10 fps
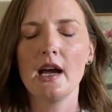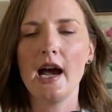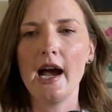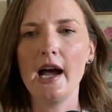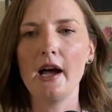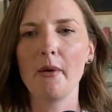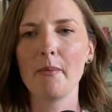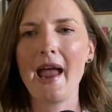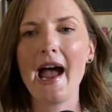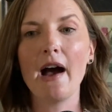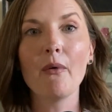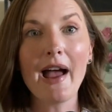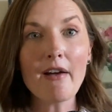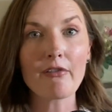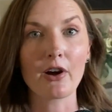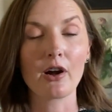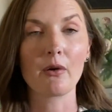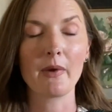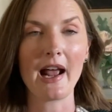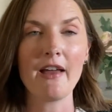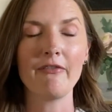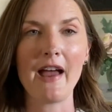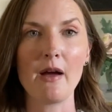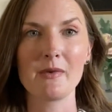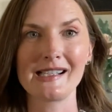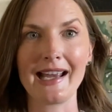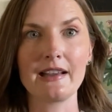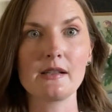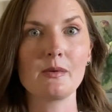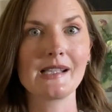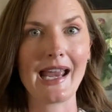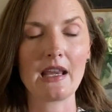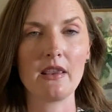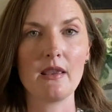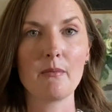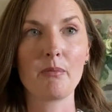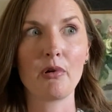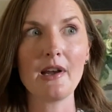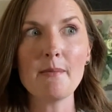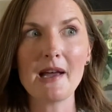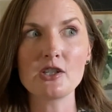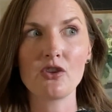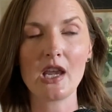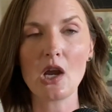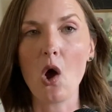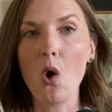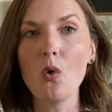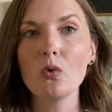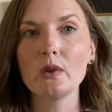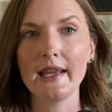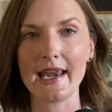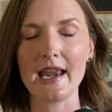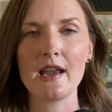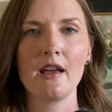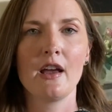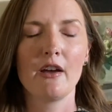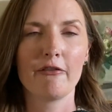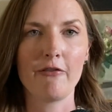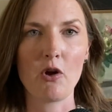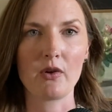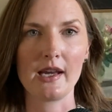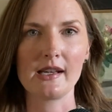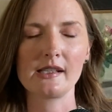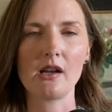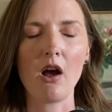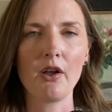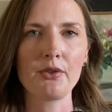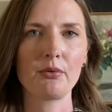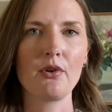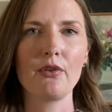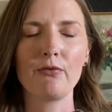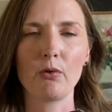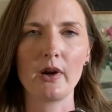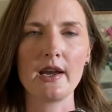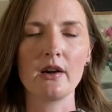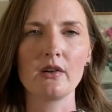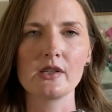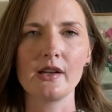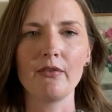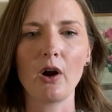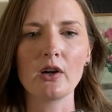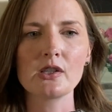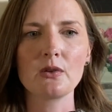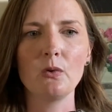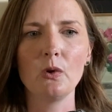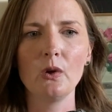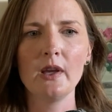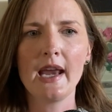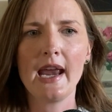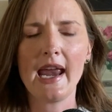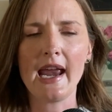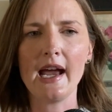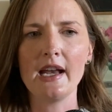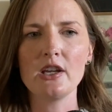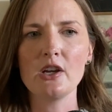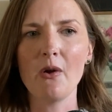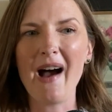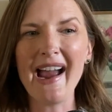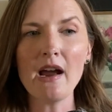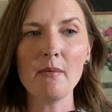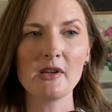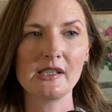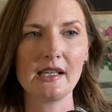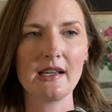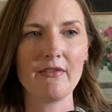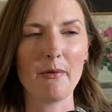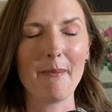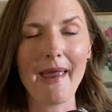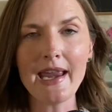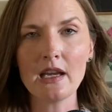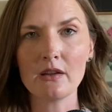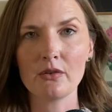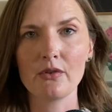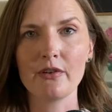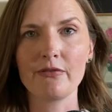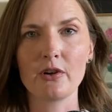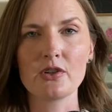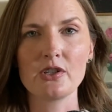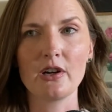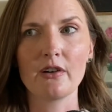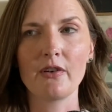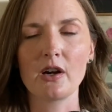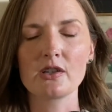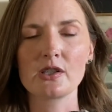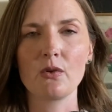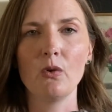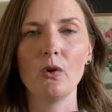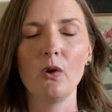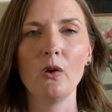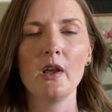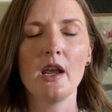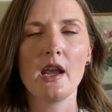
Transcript: However, what I found was this was pretty much the only focus all through the 4 years of art school. And, I almost didn't even make it through the first year of art school.